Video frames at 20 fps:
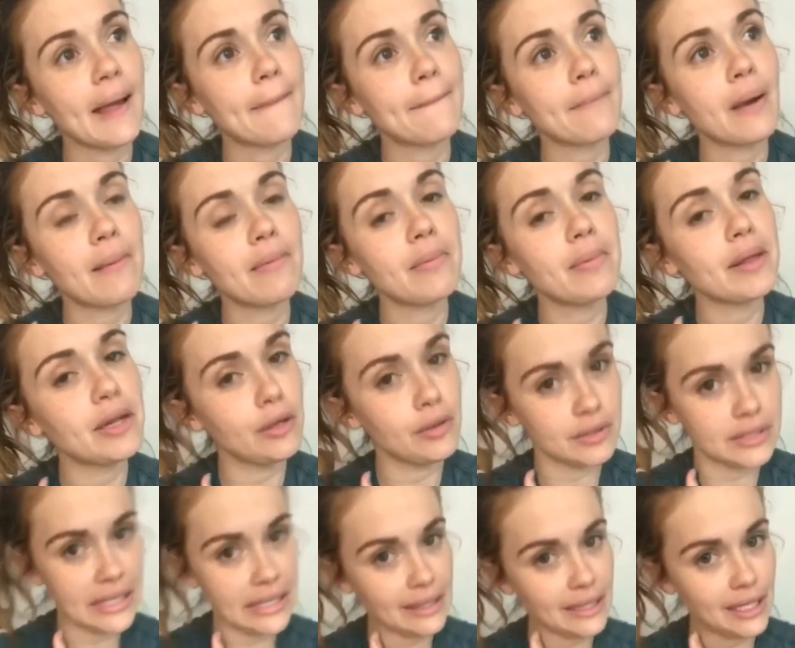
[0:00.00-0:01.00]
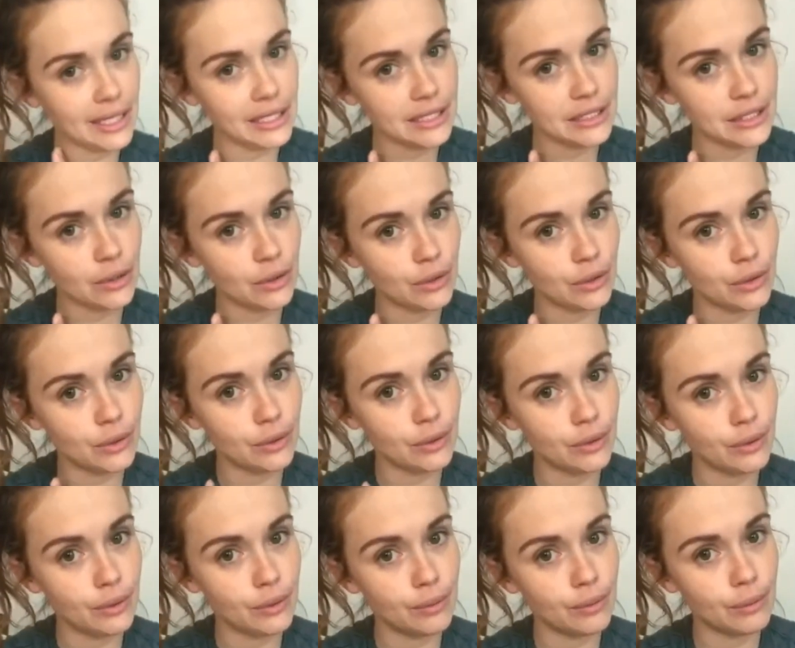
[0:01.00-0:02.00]
New Zealand,
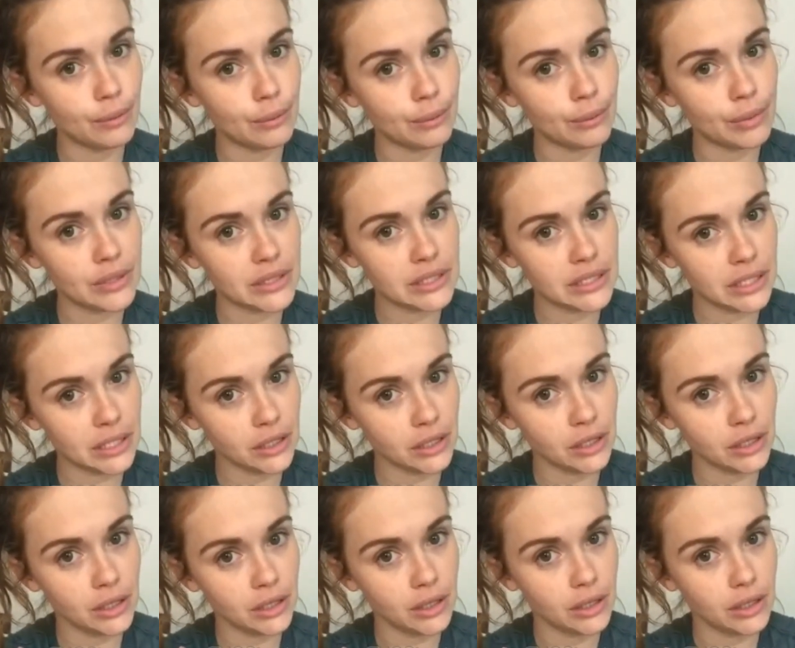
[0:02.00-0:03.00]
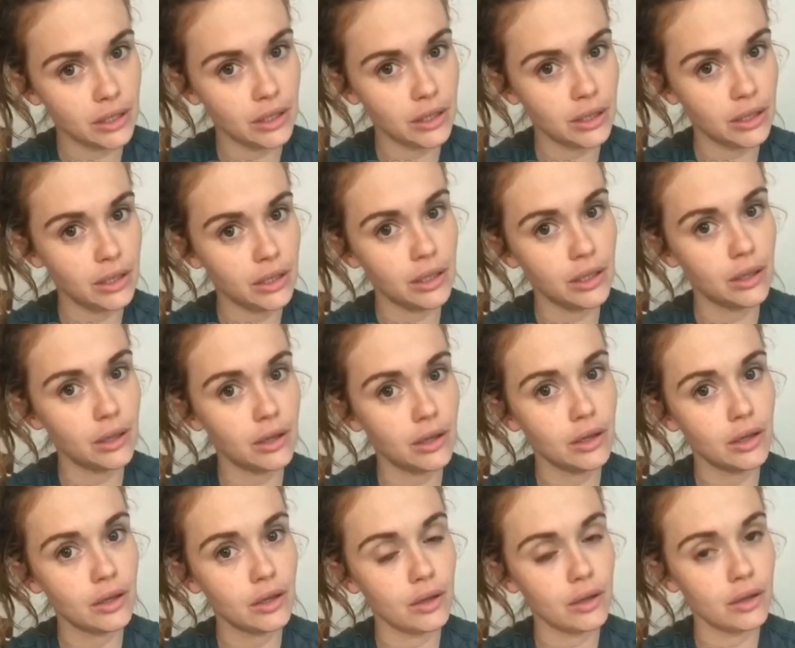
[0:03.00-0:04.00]
Brazil,
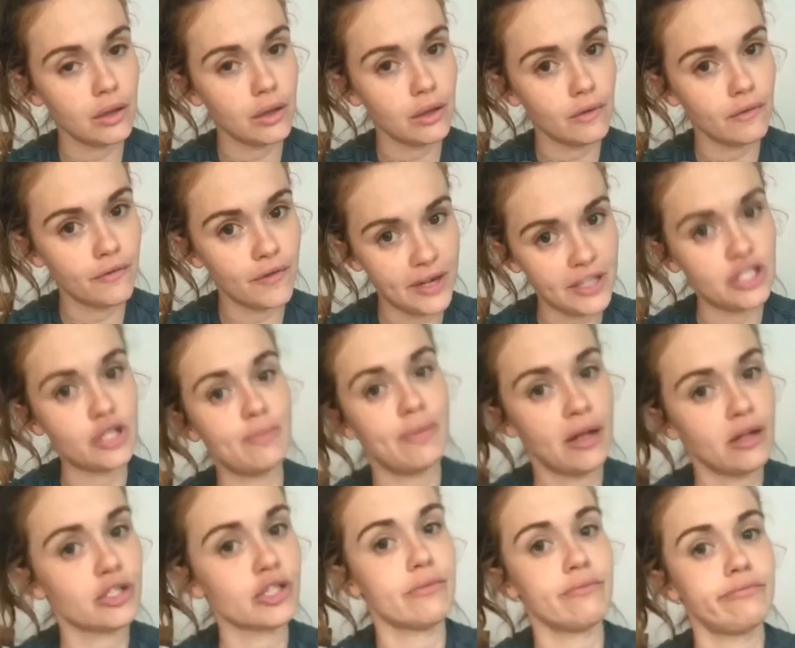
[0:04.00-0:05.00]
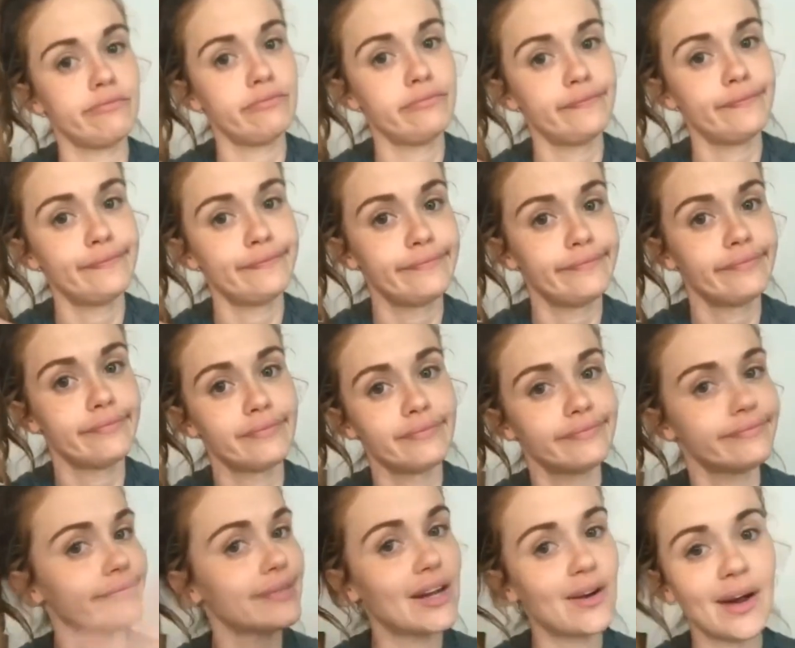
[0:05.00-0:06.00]
France, or Belgium.
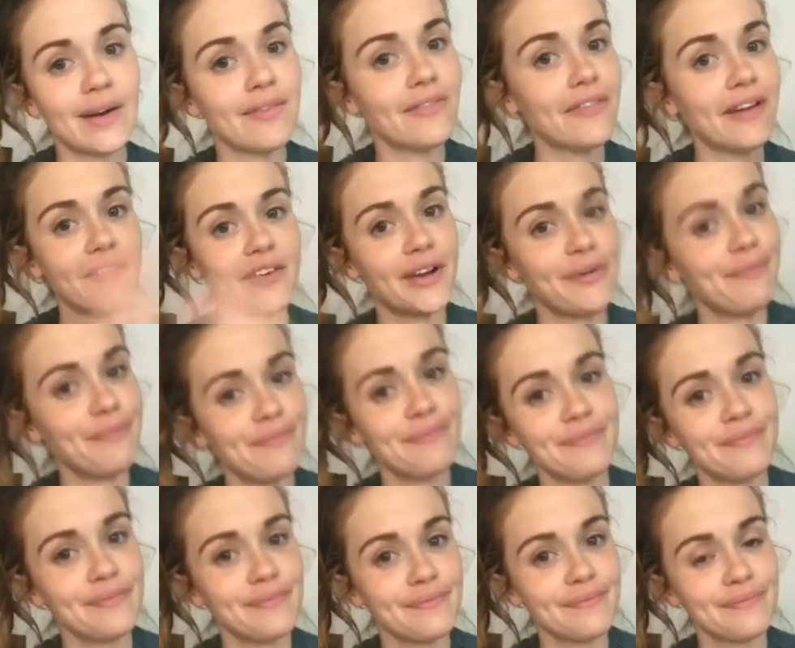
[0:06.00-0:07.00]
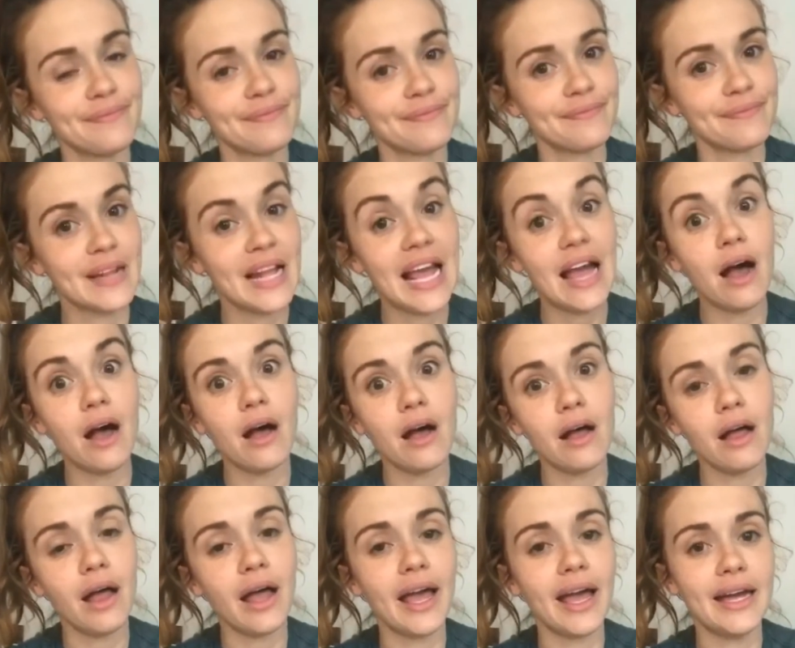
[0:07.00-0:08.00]
I don't have a favorite. Oh,
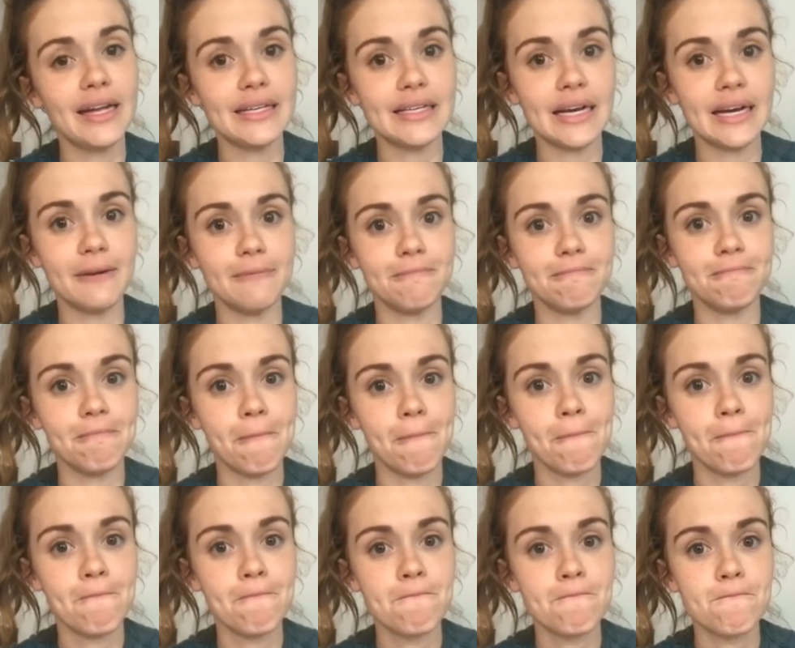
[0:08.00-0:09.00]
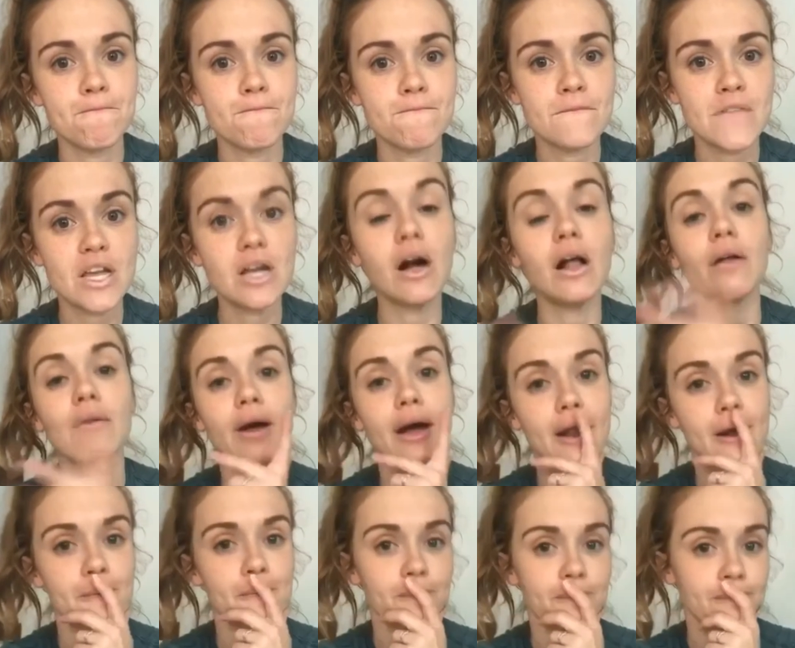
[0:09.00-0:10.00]
and
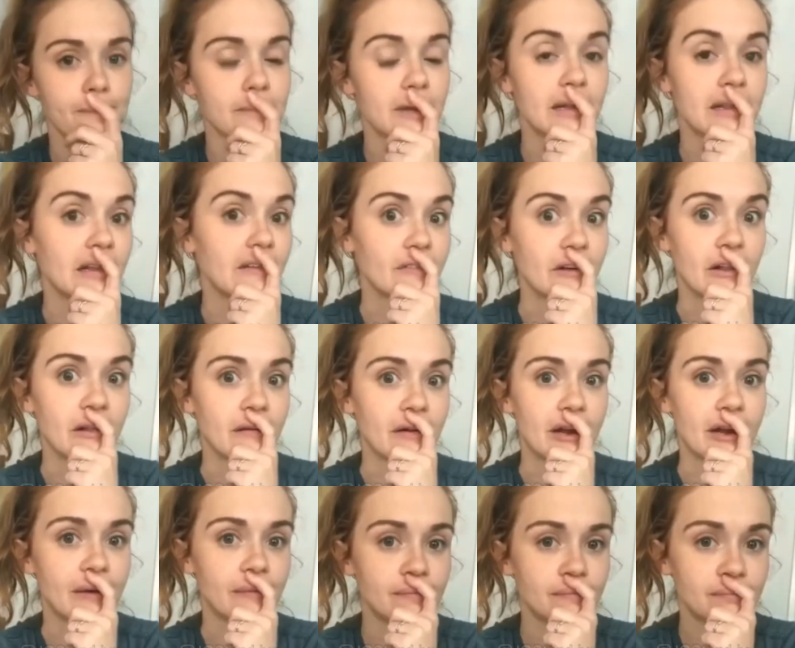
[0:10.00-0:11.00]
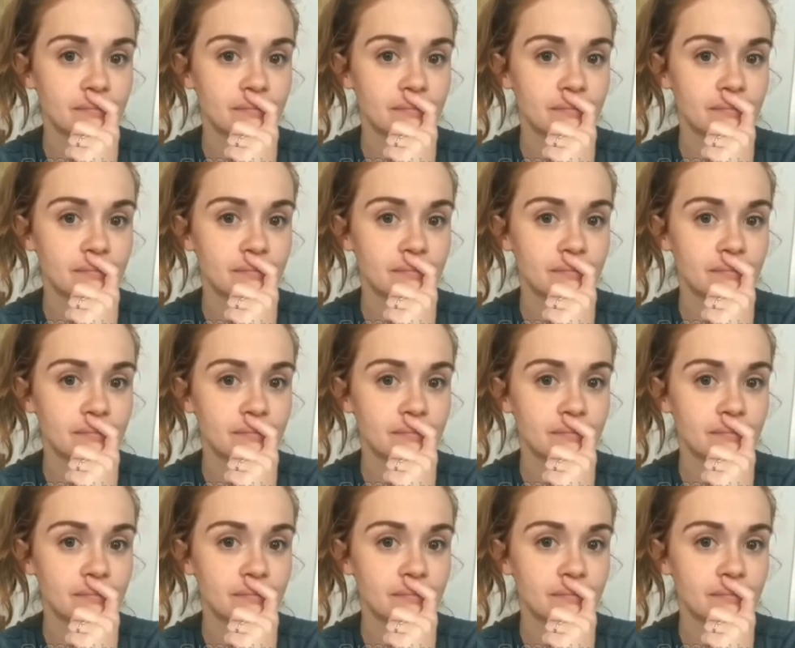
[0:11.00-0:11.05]
Colorado. I love Colorado.